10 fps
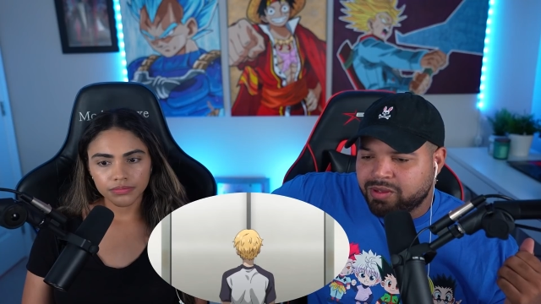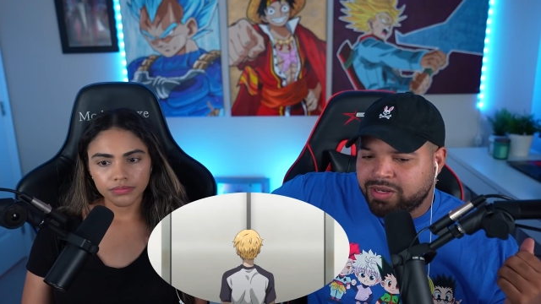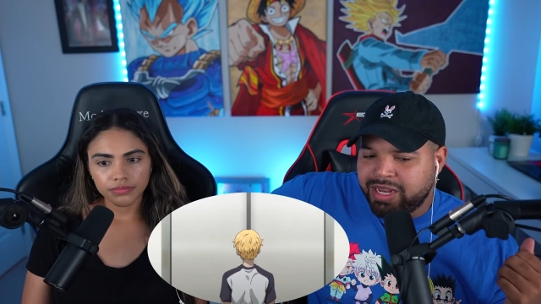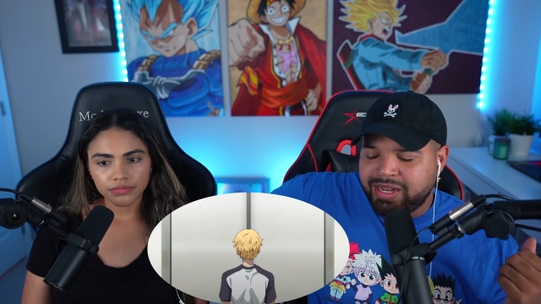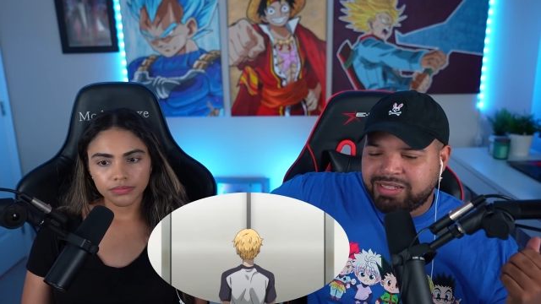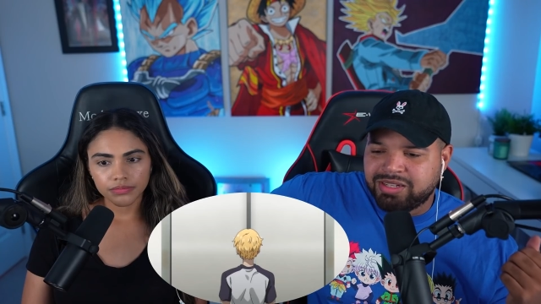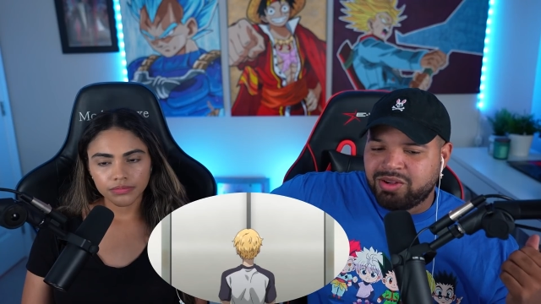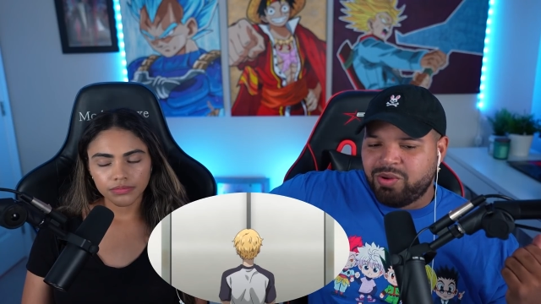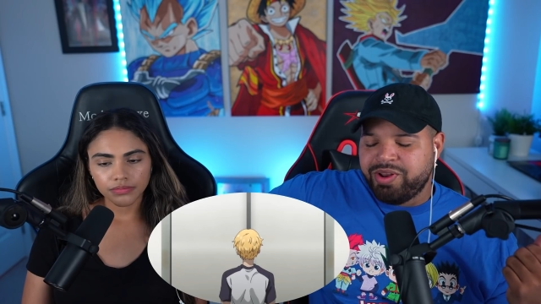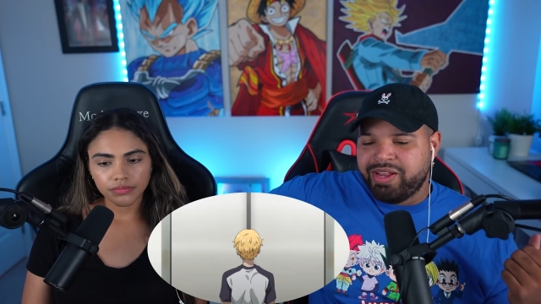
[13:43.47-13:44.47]
Speaker 1: They need to
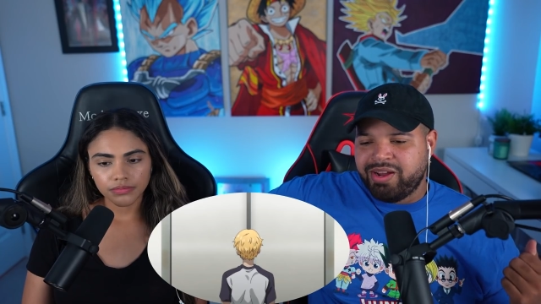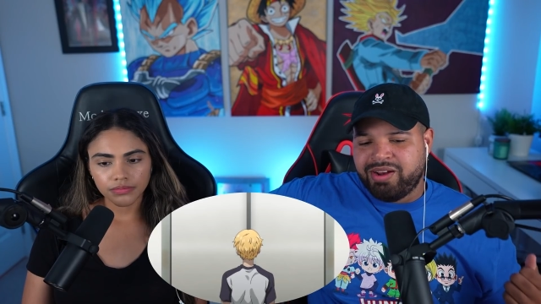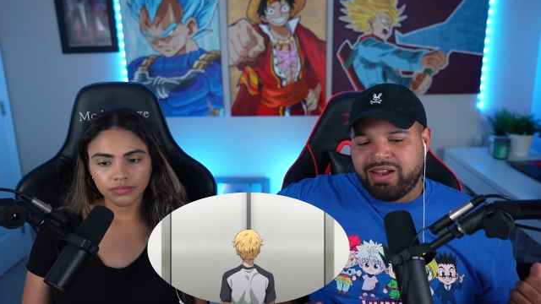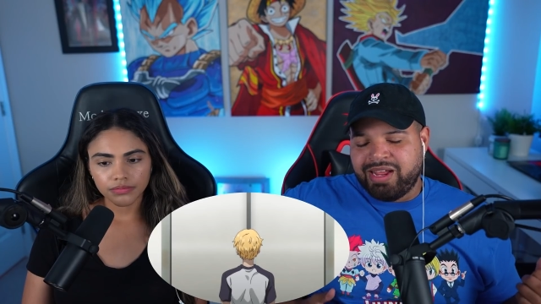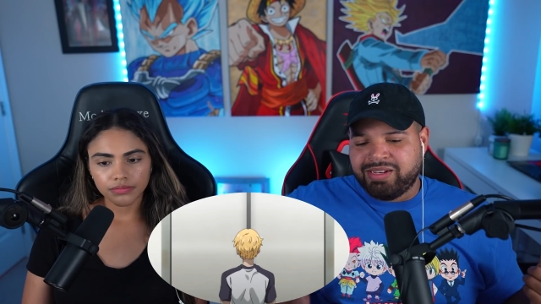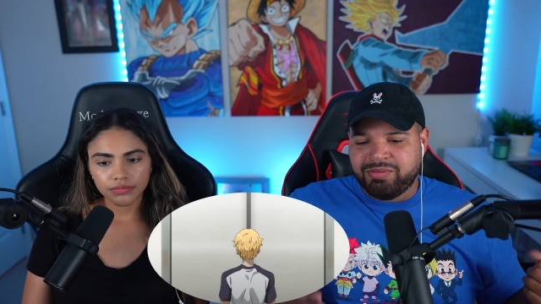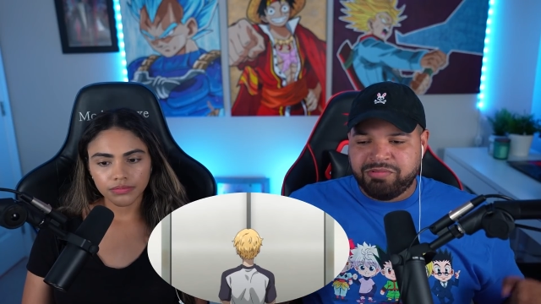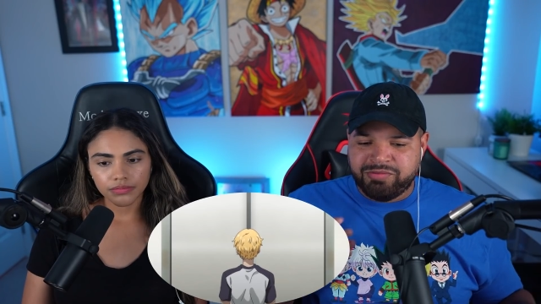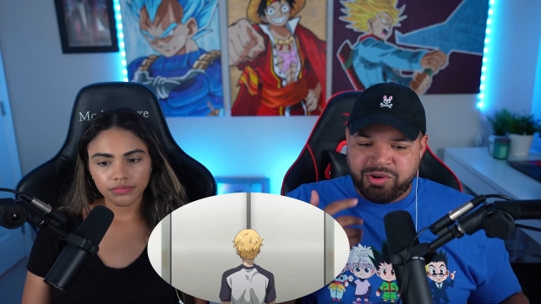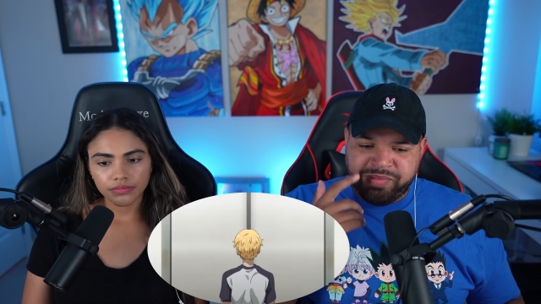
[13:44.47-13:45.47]
go in there and like
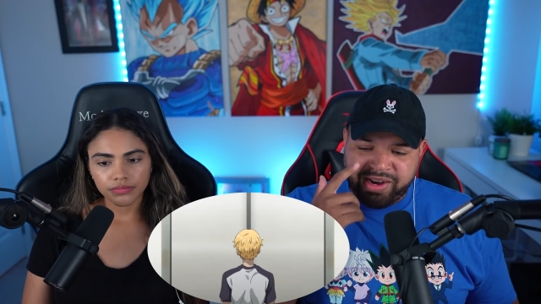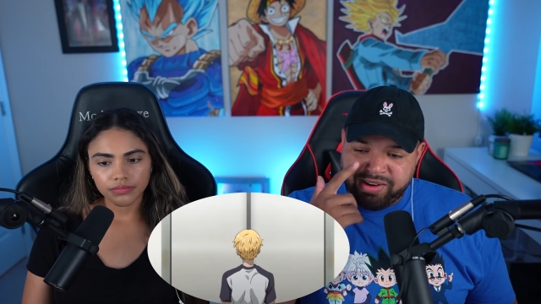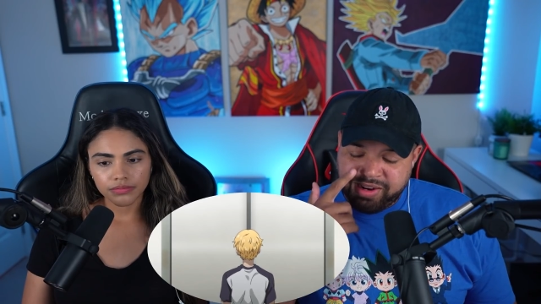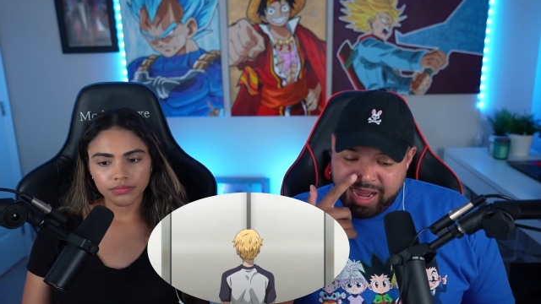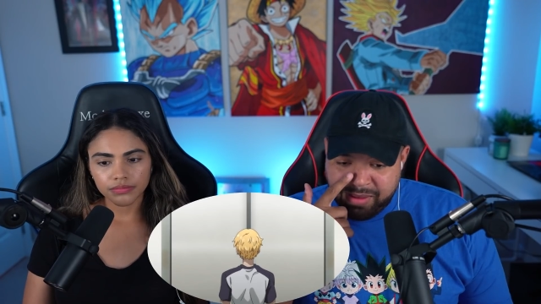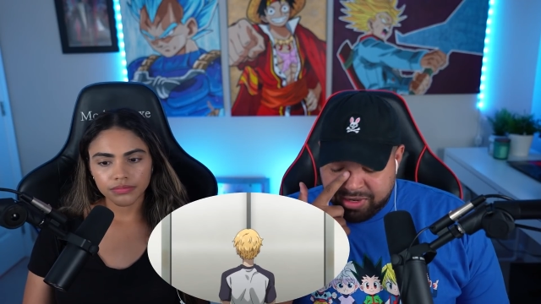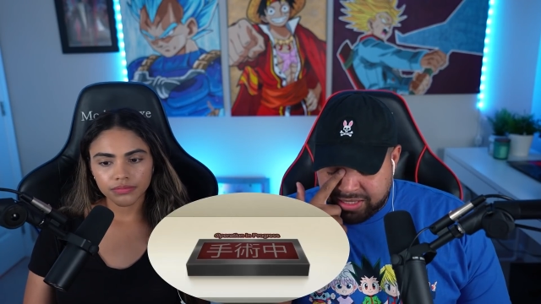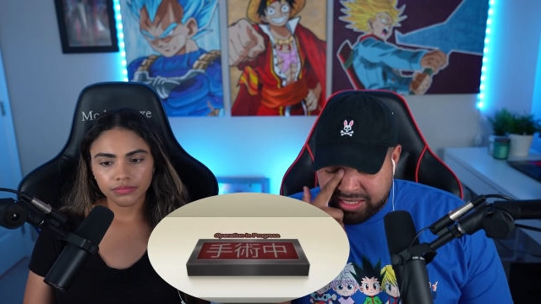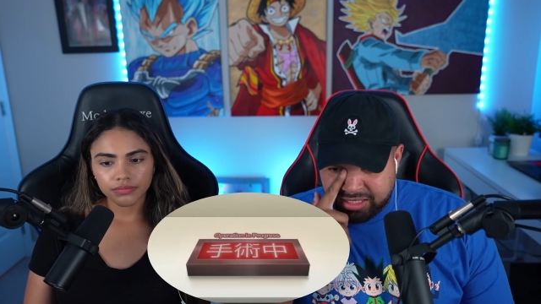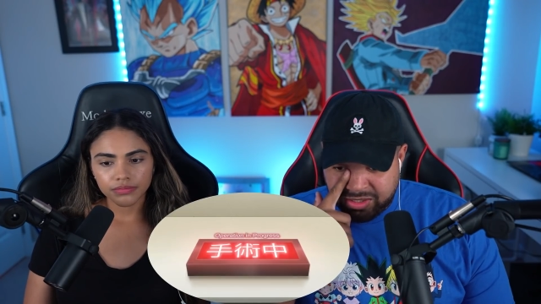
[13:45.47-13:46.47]
repair the damage
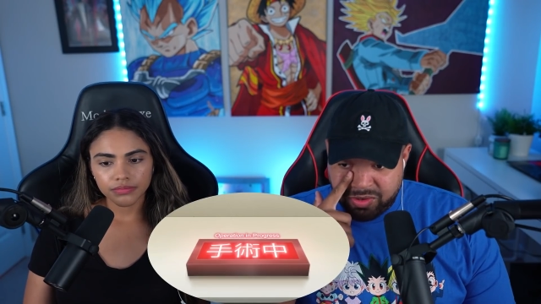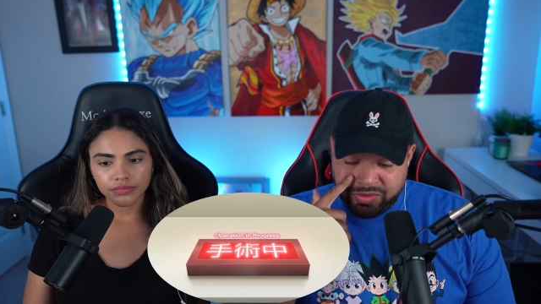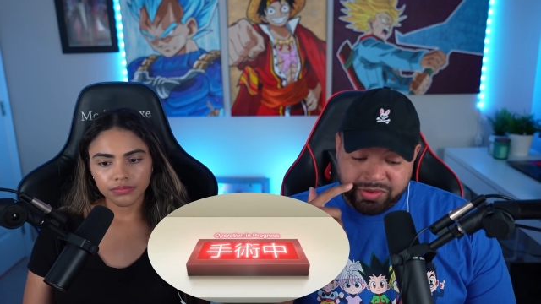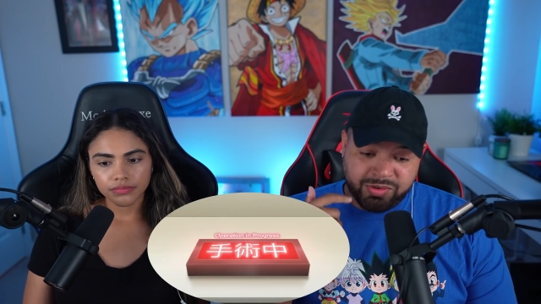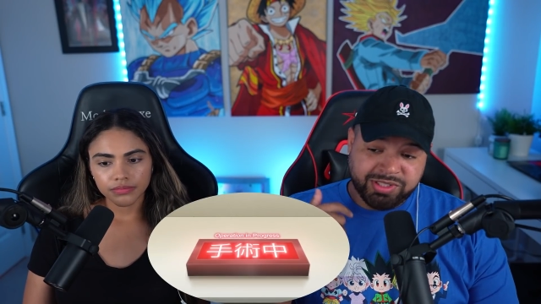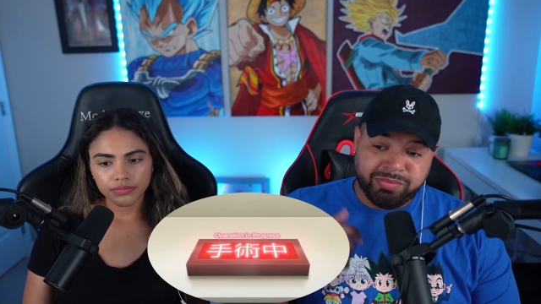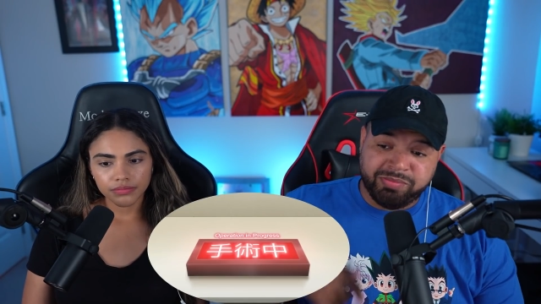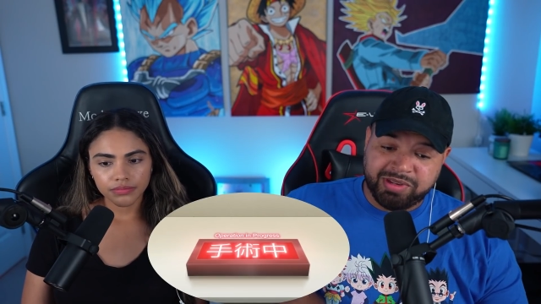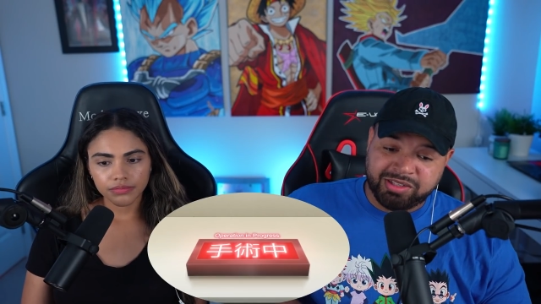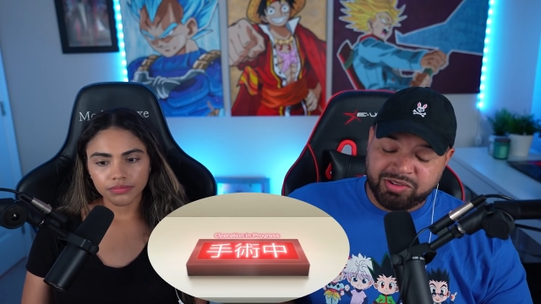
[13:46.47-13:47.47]
that he's going through his
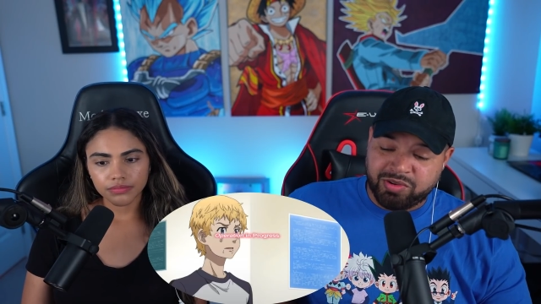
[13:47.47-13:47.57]
that's